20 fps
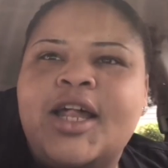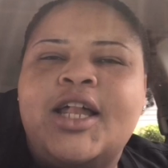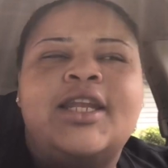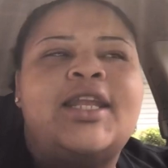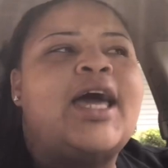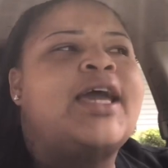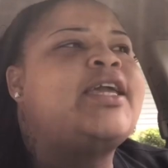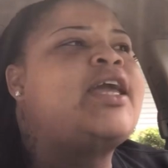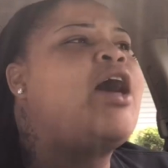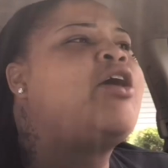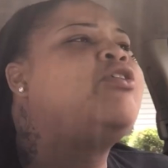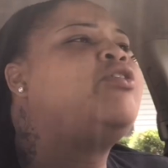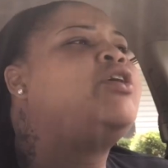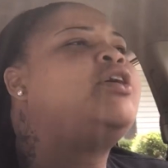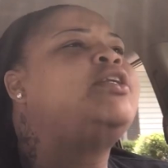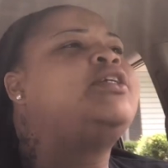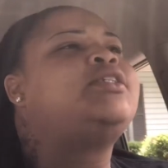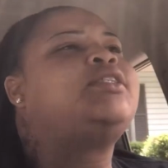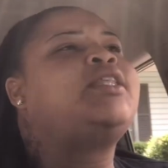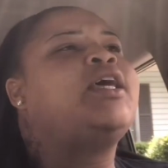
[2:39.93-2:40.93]
Like, y'all don't
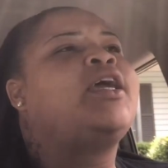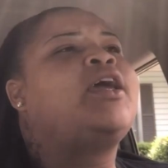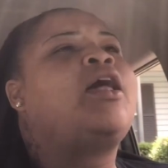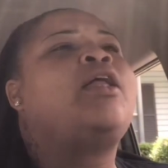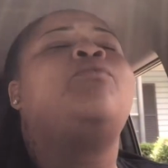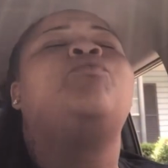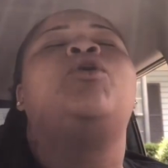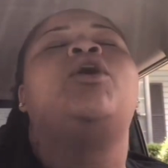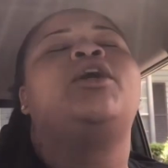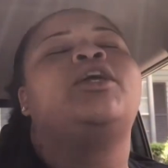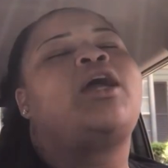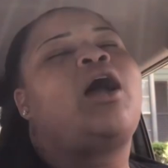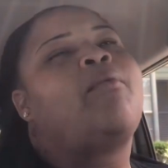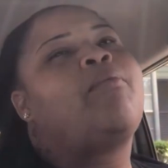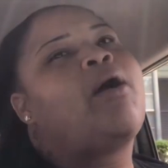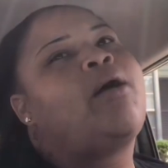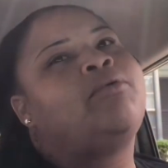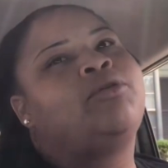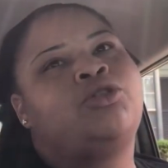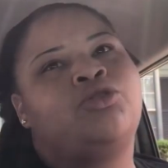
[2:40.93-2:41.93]
understand. Uh, well, y'all
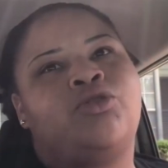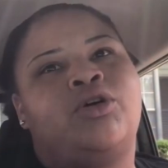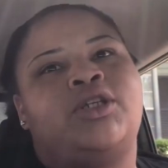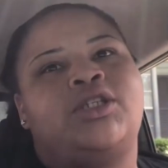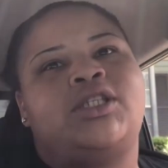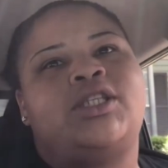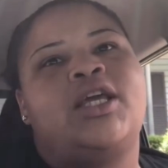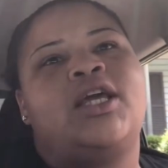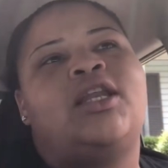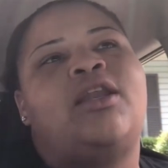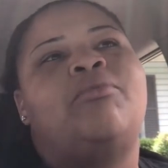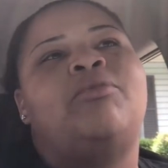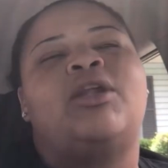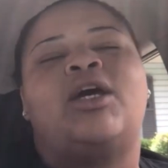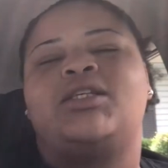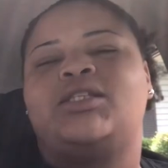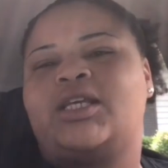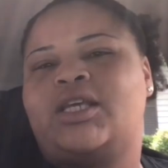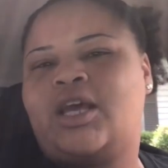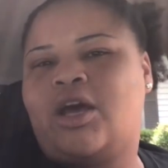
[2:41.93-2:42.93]
probably do understand. Let me
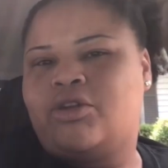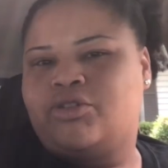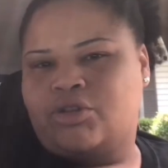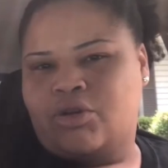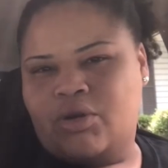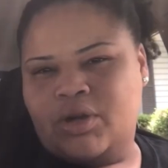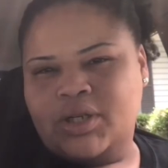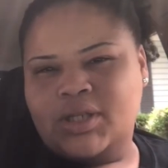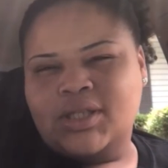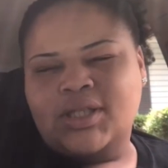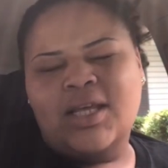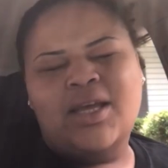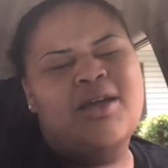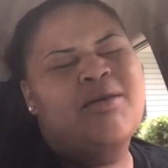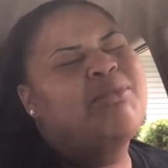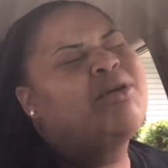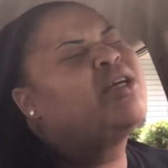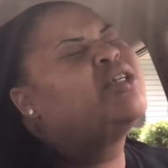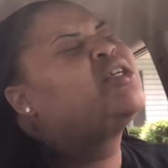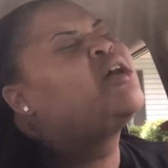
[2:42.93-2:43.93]
not say y'all don't
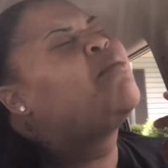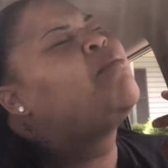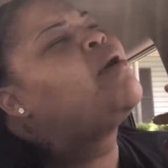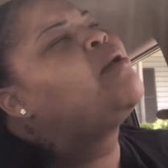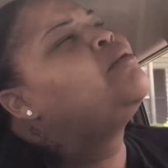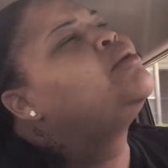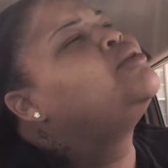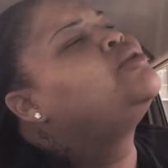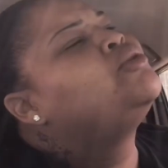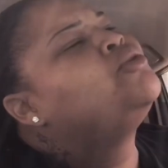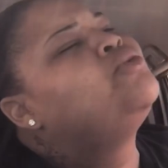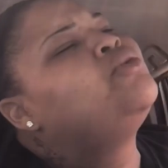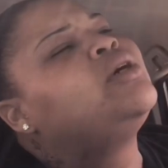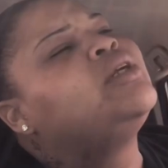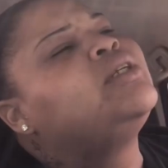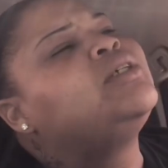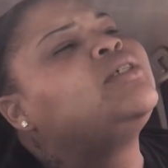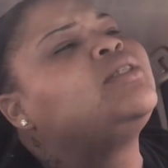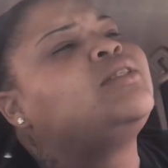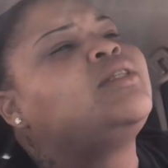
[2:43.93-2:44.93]
understand because y'all probably do
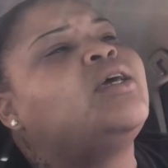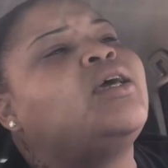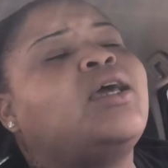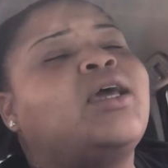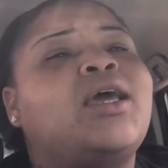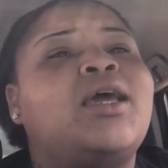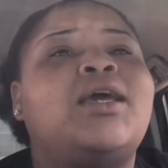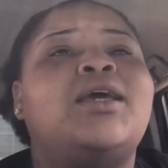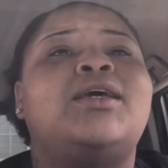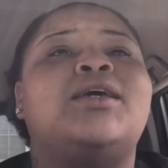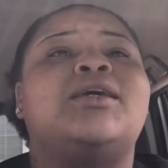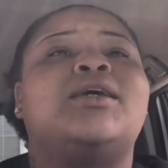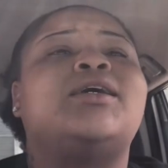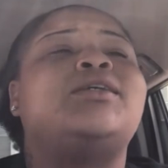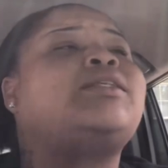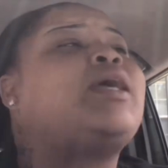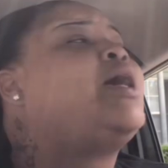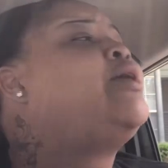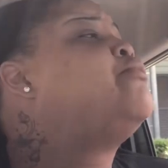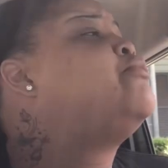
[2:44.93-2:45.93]
understand because I